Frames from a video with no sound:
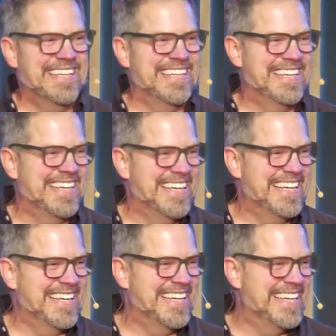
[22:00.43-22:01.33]

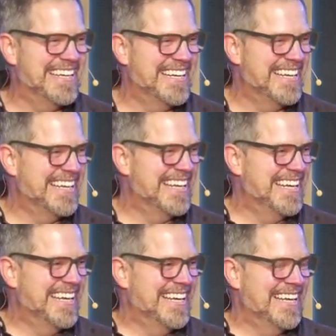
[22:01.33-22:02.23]

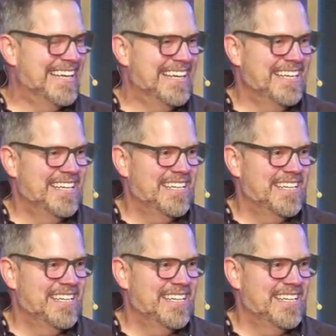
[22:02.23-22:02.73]
[no speech]